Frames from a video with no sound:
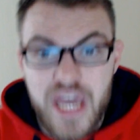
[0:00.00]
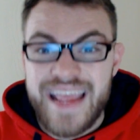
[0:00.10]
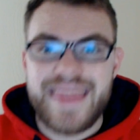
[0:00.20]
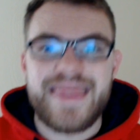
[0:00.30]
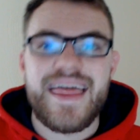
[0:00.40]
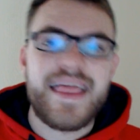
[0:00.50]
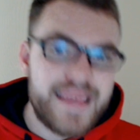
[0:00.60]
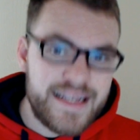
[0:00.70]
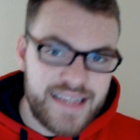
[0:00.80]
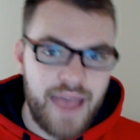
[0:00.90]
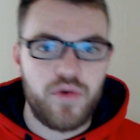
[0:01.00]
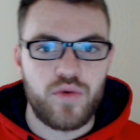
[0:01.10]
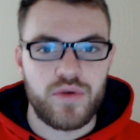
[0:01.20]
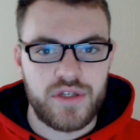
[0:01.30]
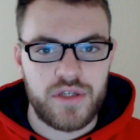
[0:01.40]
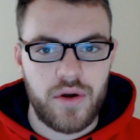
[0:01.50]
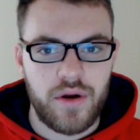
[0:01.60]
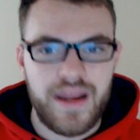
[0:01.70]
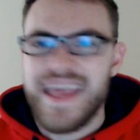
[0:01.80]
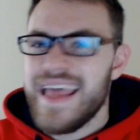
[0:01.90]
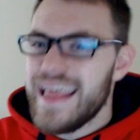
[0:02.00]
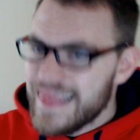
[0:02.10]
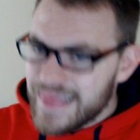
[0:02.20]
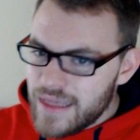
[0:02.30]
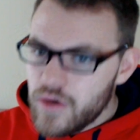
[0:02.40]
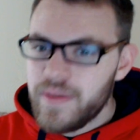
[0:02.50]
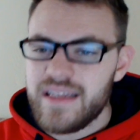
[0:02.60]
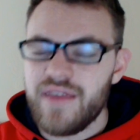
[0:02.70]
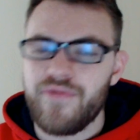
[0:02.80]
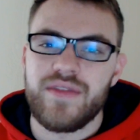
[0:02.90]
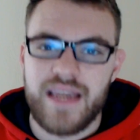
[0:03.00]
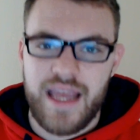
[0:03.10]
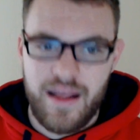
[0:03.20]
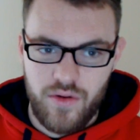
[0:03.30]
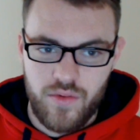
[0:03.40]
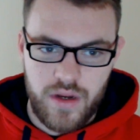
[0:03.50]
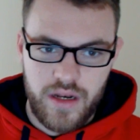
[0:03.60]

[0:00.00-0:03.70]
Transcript: then the timer would start. A little bit different than Halo 1.